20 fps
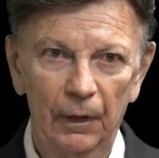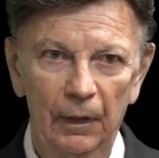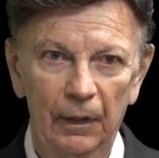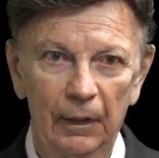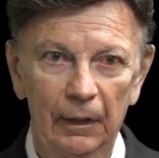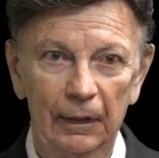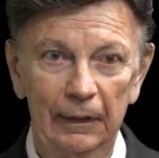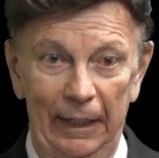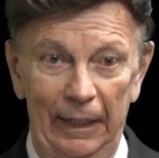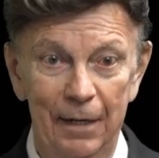
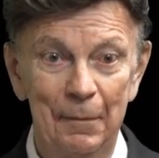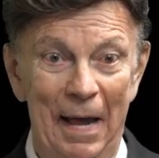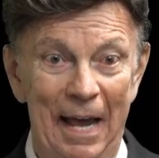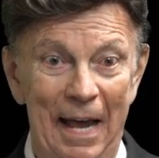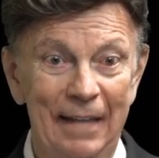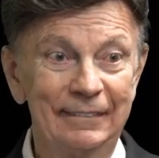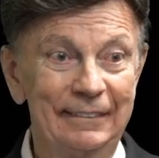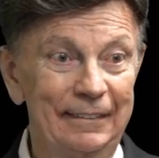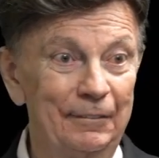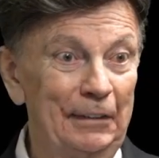let him
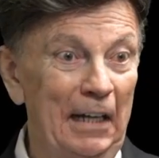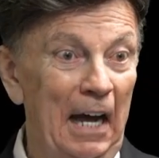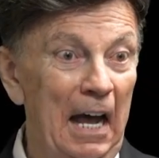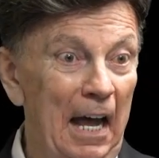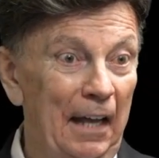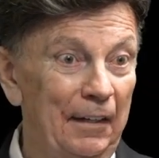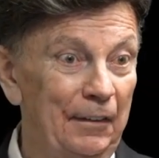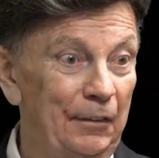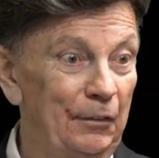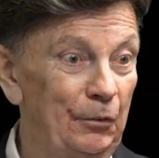ask of
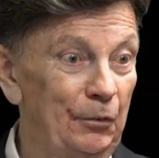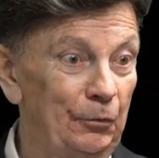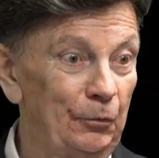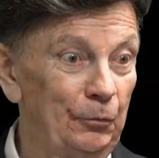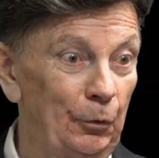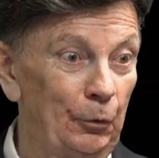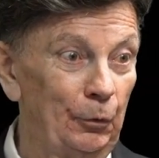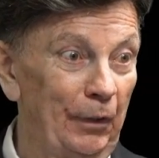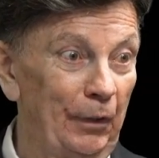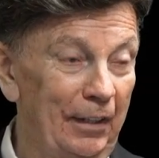God.
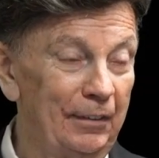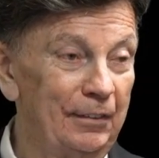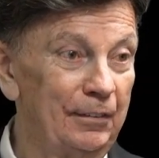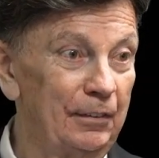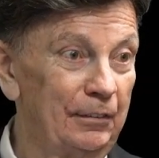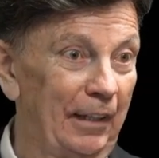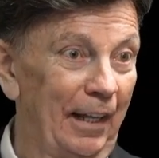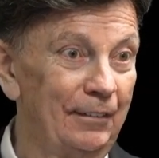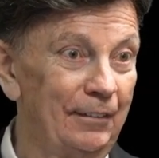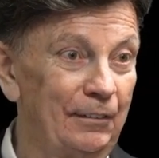Ooh, that's,
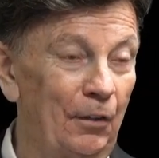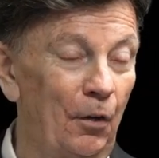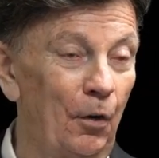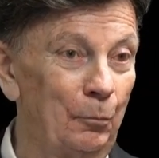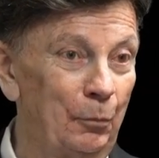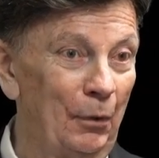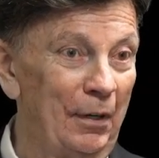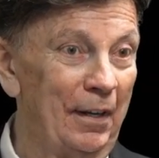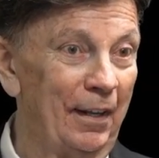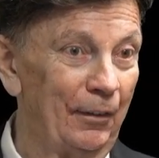that's called
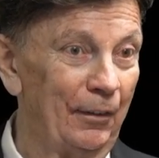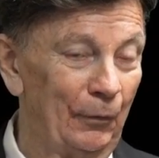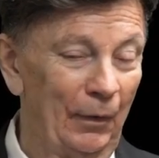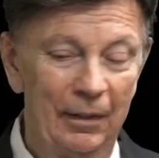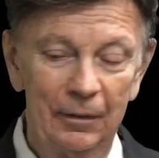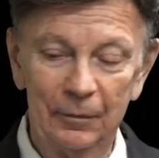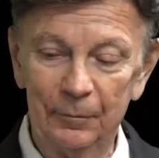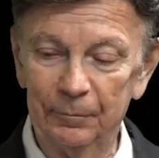praying, right?